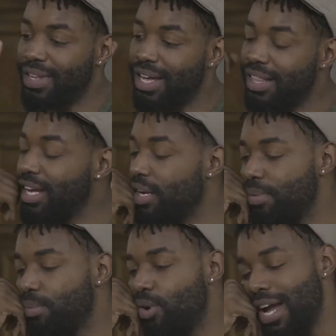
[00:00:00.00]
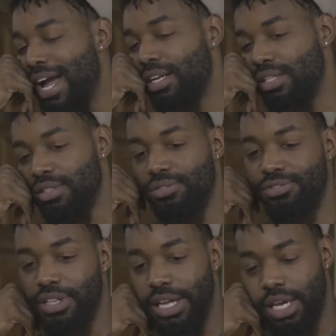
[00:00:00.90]
I think I'd be more
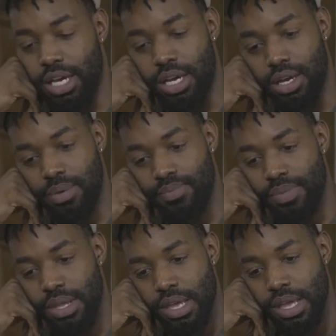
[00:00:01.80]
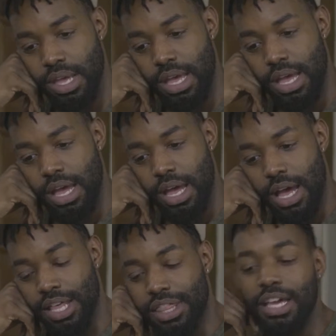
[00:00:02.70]
active.
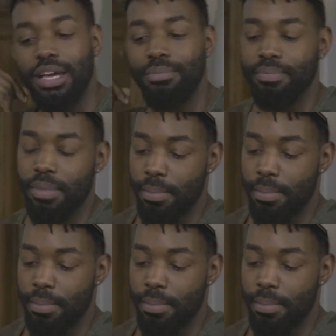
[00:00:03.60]
I think I'm